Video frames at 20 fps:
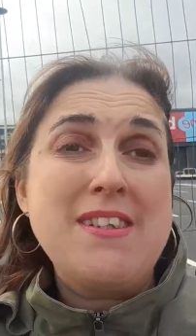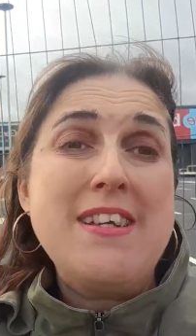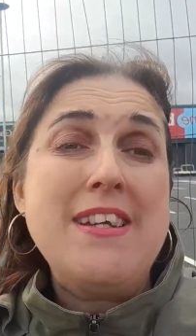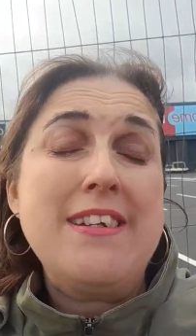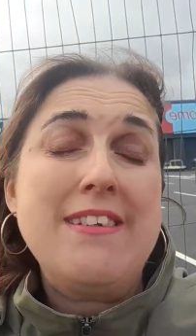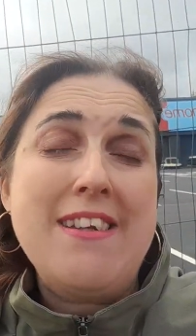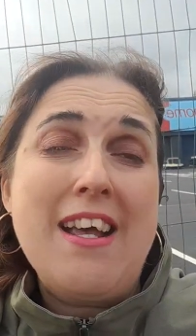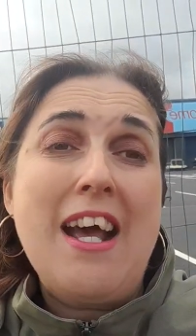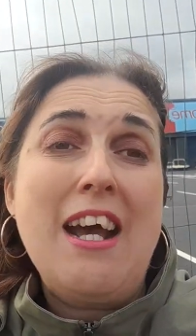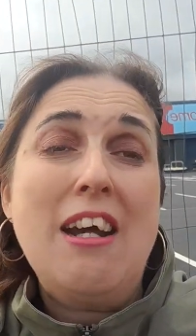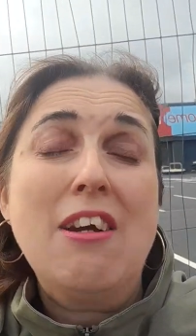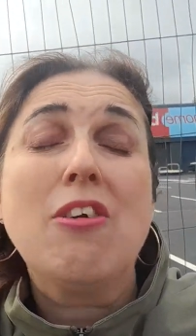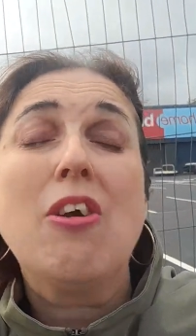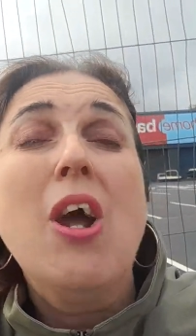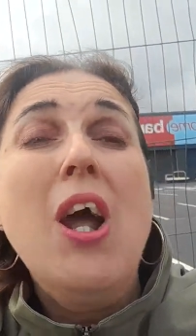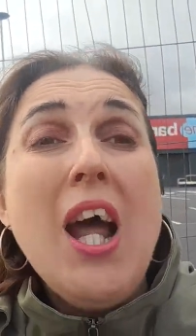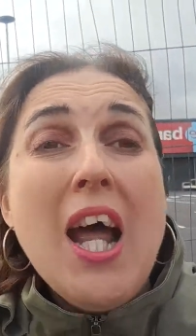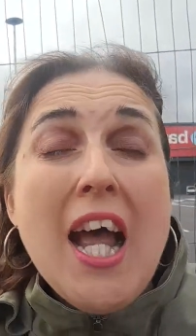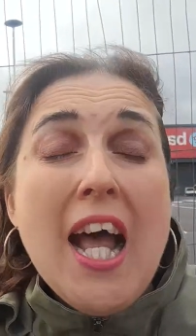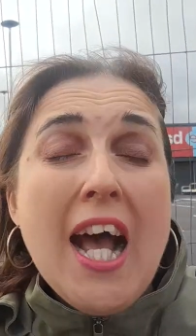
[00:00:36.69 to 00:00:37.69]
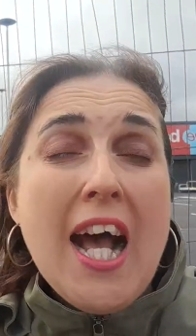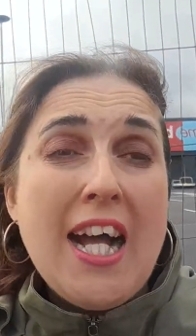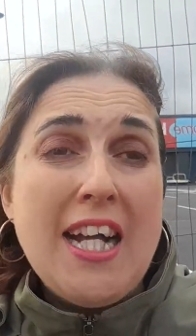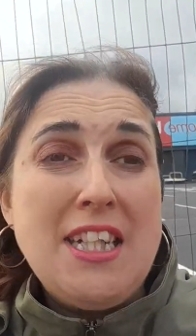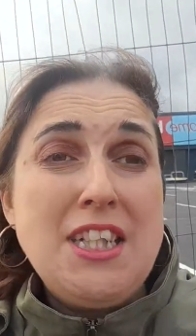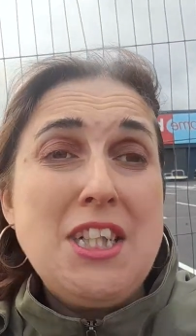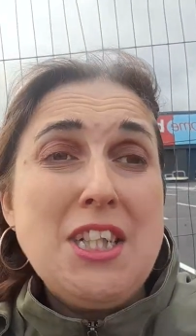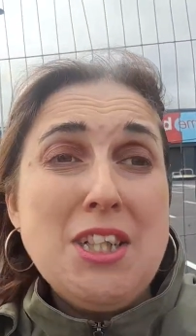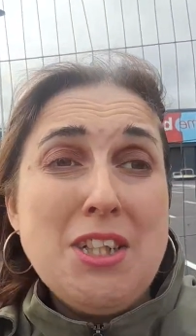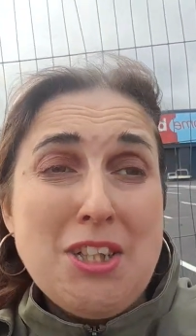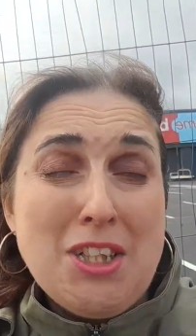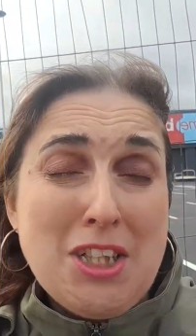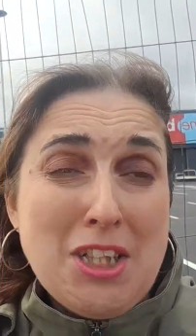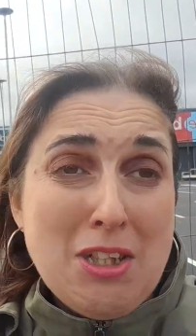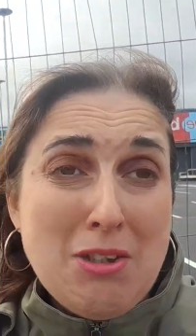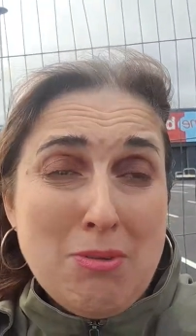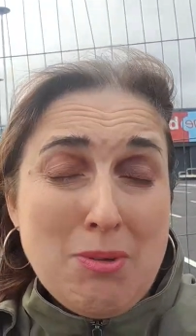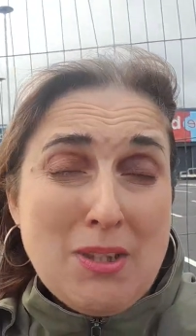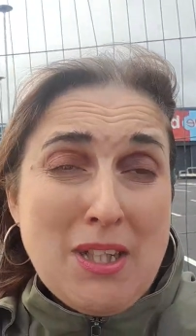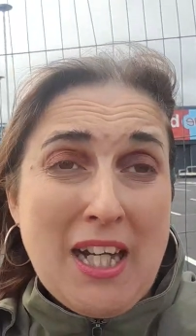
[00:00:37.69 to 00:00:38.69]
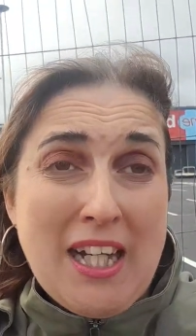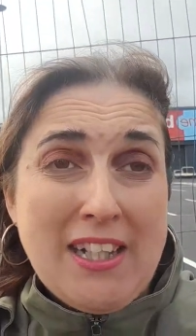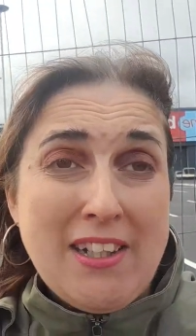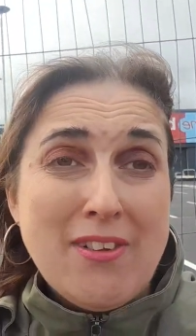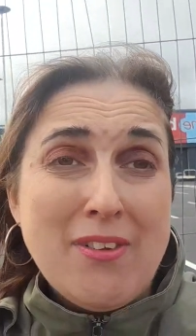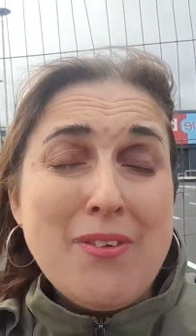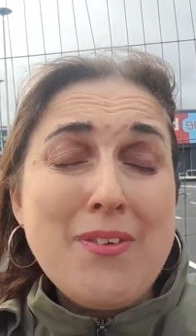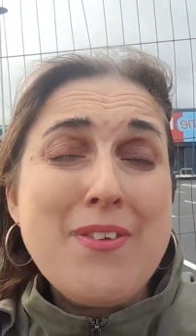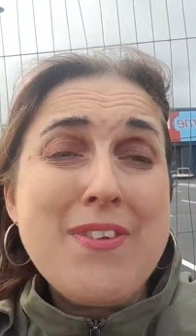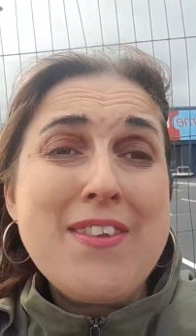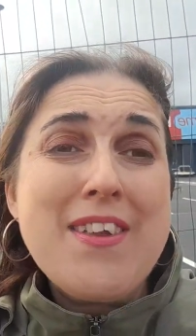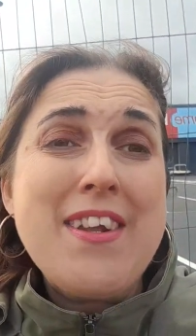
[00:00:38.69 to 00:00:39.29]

TikTok and YouTube channels.